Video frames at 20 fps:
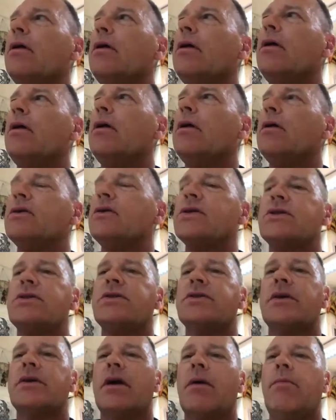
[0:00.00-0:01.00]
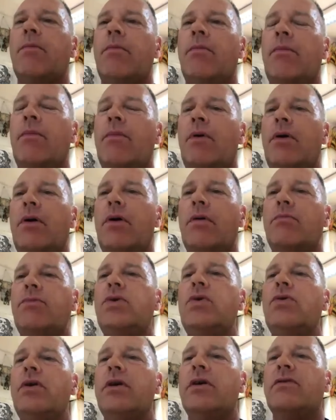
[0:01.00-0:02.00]
uh, some uh,
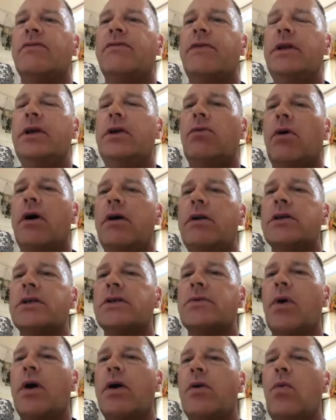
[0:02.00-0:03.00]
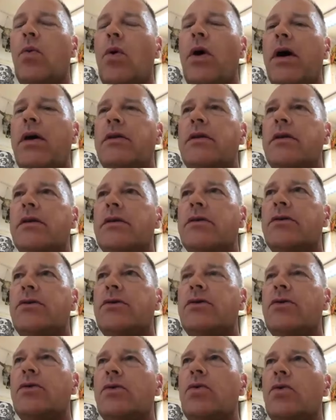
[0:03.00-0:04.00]
Munich graffiti writers were invited
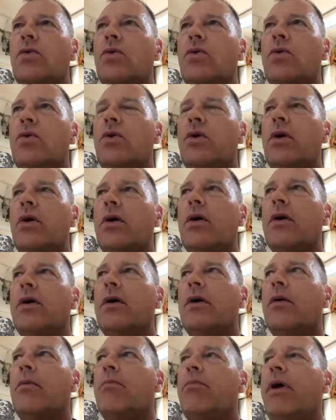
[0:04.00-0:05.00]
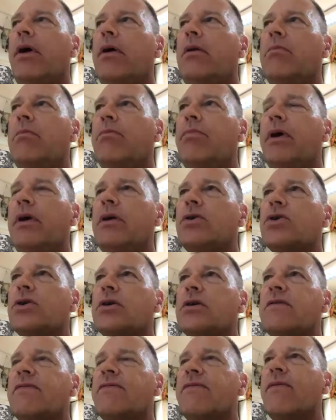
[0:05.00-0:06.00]
to paint
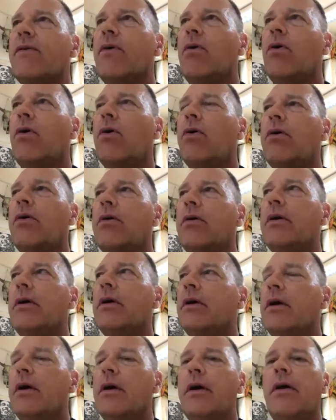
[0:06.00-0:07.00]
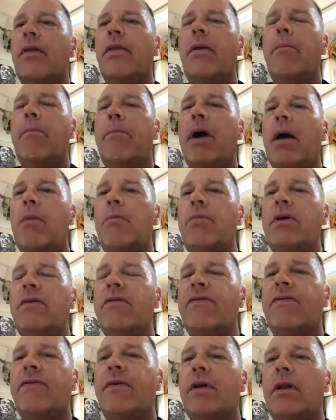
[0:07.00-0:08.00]
pictures for the Bambi
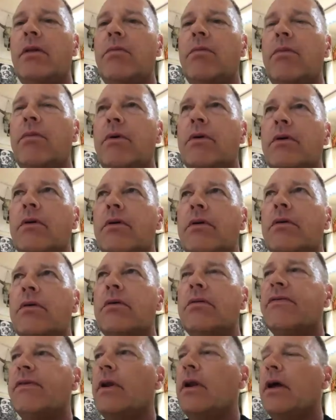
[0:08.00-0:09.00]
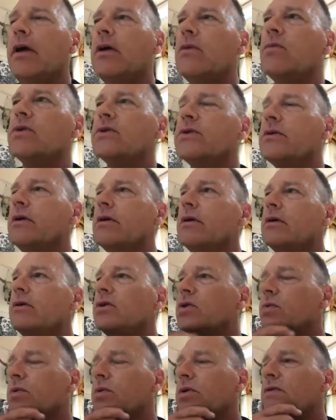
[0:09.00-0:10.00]
film uh, verleihen. What's the
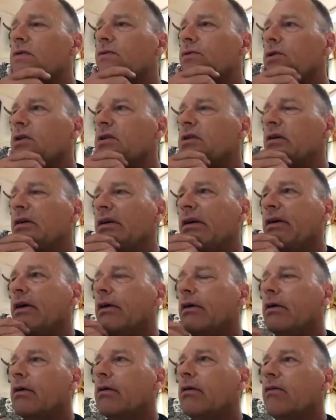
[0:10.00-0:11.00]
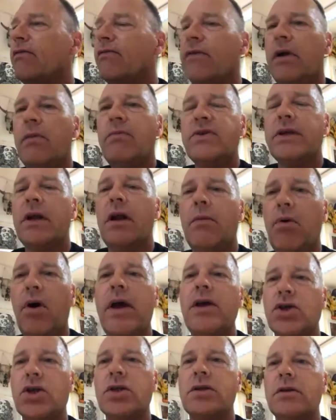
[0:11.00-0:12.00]
English word for it? The film
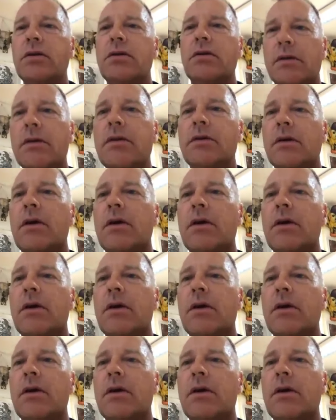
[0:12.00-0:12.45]
celebration.